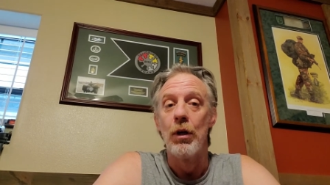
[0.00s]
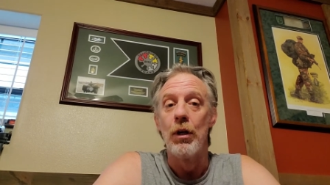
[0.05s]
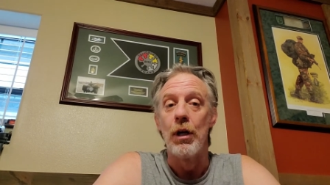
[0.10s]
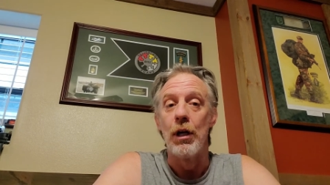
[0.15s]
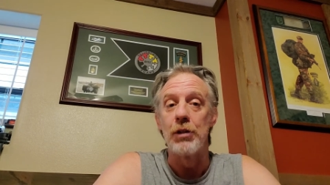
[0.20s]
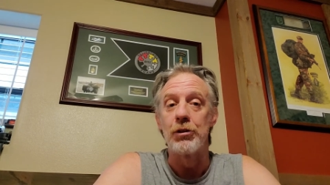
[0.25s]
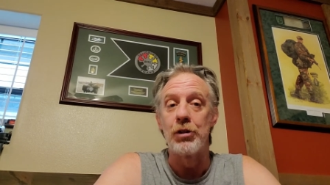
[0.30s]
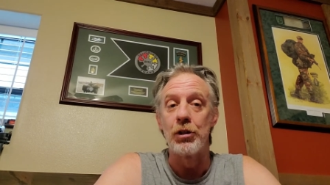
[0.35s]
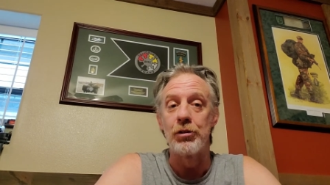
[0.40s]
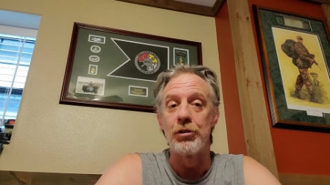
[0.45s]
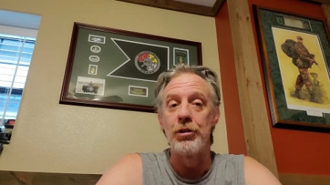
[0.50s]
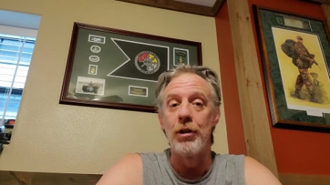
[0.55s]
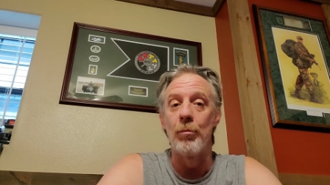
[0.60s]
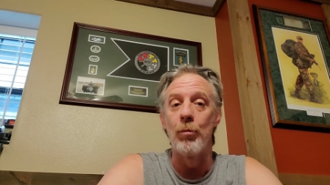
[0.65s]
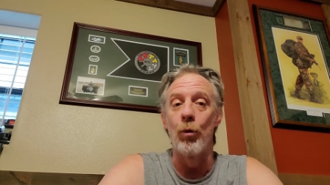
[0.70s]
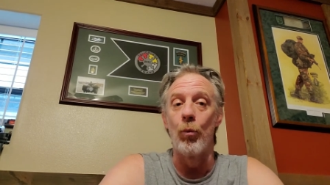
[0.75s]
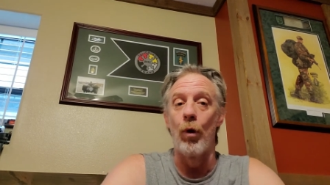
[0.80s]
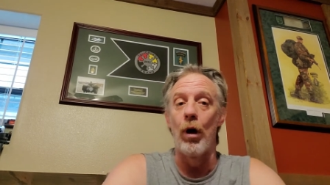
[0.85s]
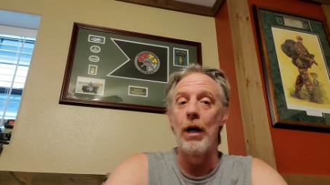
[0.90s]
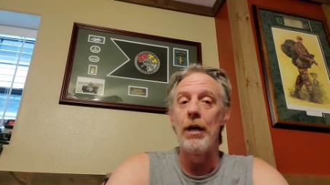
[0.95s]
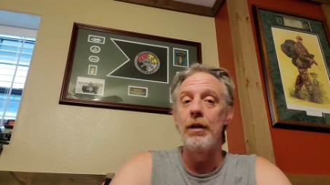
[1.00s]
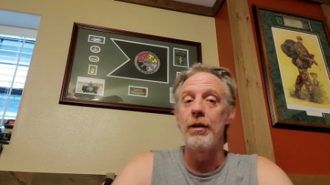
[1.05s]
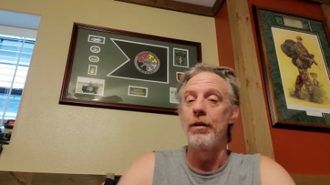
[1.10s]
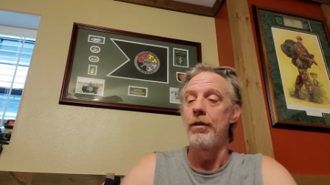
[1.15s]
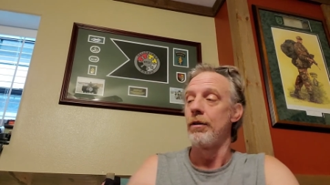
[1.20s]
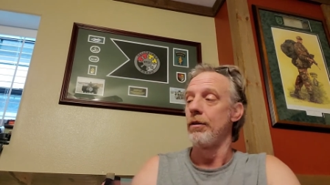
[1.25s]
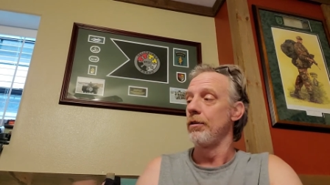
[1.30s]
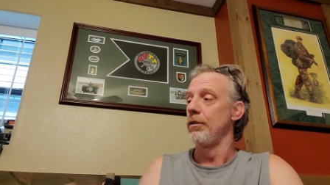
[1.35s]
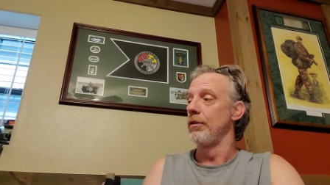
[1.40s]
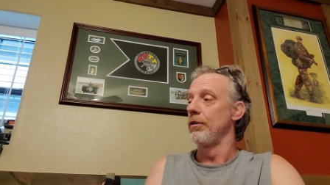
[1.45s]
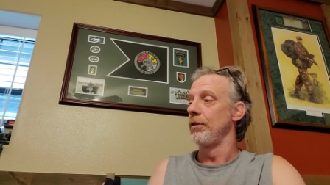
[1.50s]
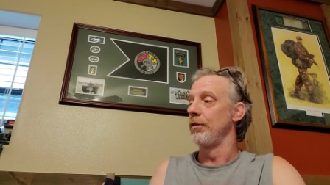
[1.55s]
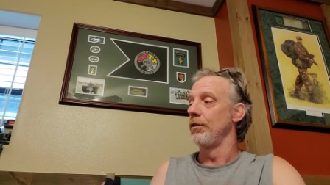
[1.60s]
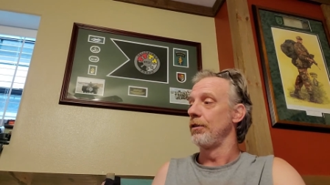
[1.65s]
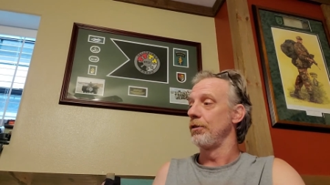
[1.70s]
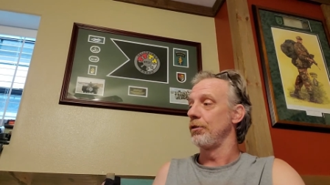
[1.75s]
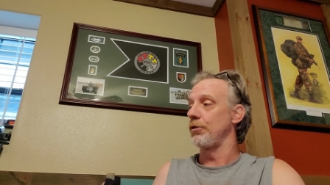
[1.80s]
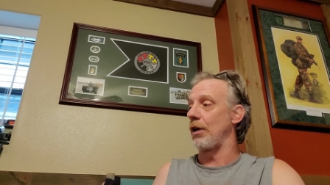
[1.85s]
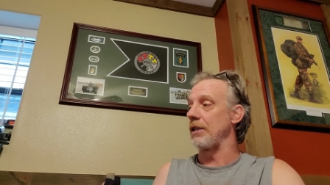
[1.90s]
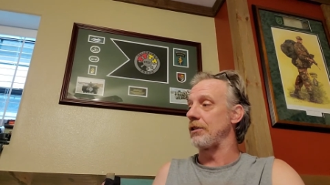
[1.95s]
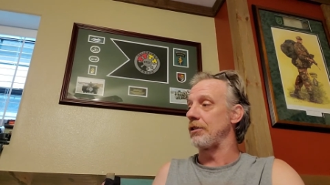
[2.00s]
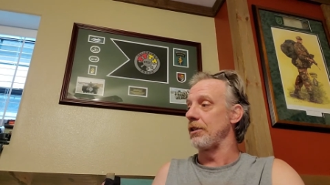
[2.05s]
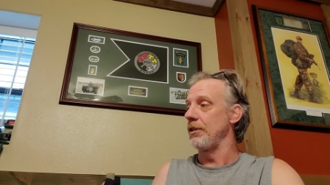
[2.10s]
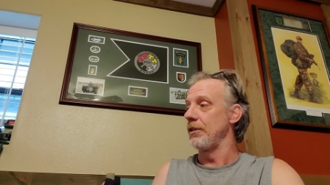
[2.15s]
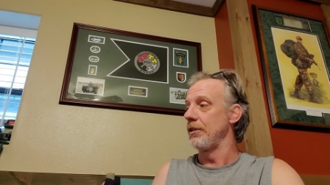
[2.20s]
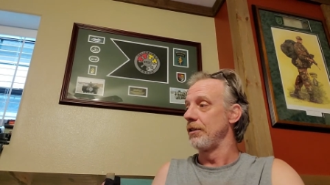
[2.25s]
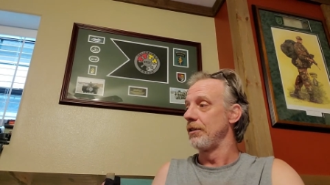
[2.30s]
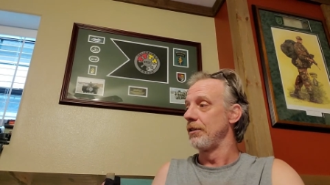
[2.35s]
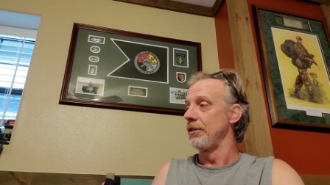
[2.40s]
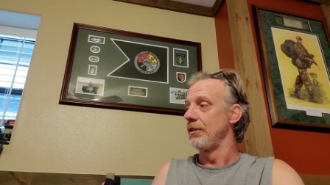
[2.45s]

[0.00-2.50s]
Assistant number one, Bryson.